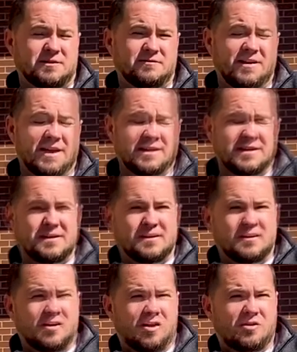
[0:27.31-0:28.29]
In fact,
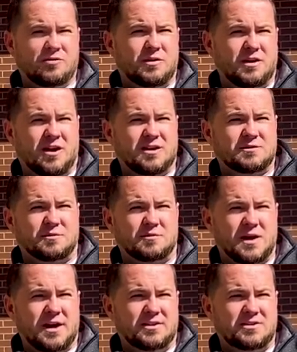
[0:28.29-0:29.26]
all three gospel
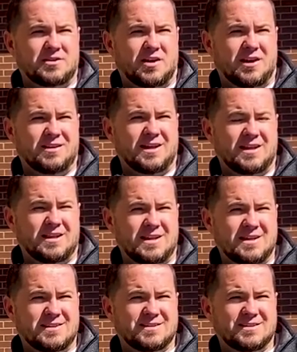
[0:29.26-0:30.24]
writers thought that
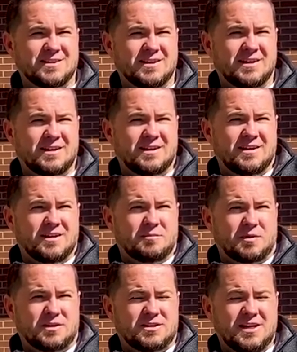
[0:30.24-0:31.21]
this
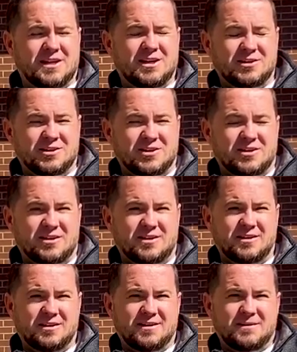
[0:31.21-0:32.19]

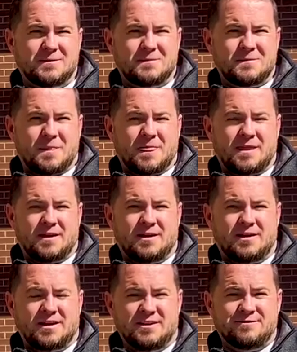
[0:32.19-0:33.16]
particular
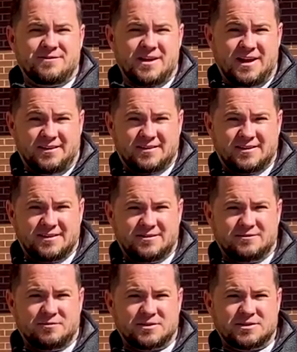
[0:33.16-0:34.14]
event
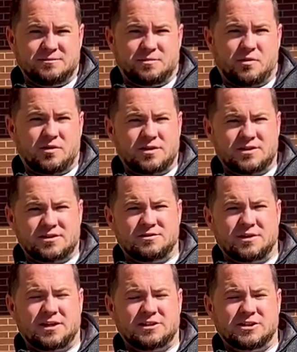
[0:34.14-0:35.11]
was important to
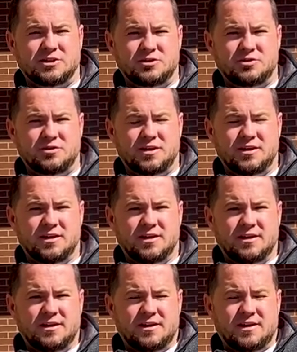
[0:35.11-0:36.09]
include
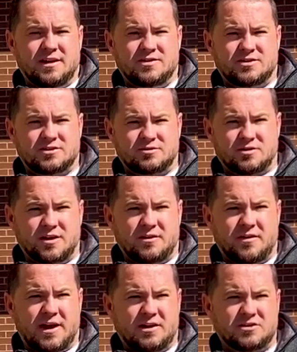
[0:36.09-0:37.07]
in the story
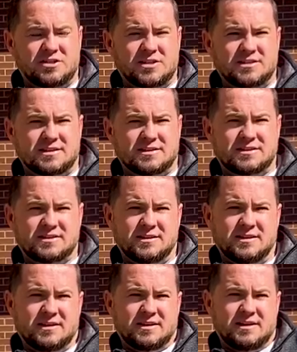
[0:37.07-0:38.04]
of how Jesus
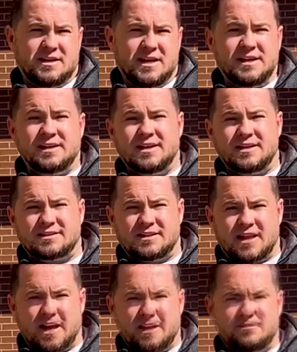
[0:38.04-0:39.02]
ended his
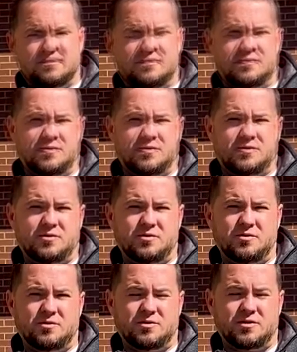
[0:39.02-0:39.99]
life
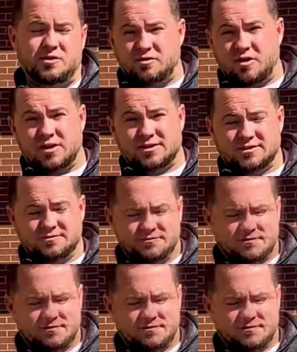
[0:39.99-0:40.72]
through the cross.